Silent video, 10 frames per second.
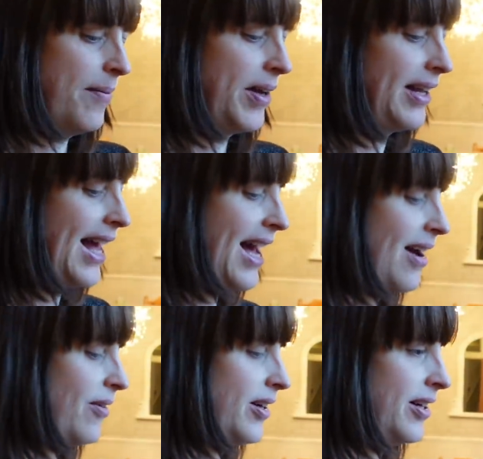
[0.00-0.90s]
But
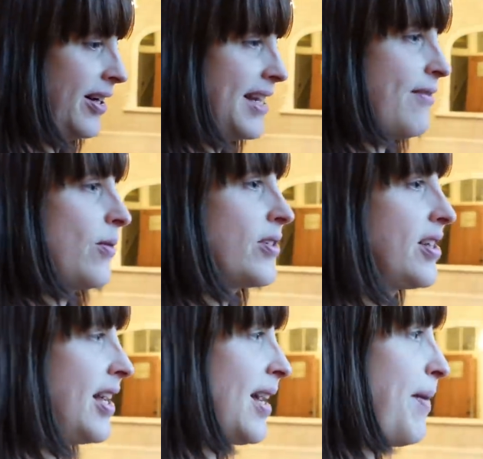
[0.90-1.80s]
now I never want
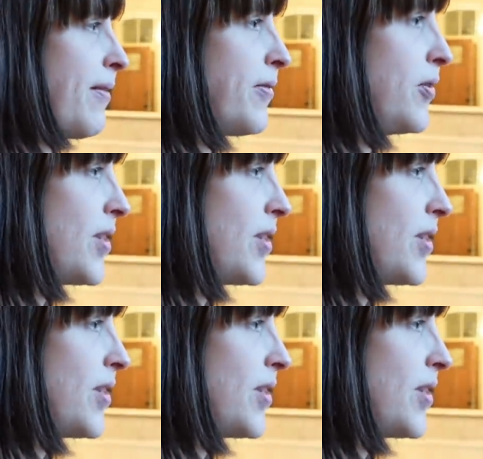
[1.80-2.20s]
to think about food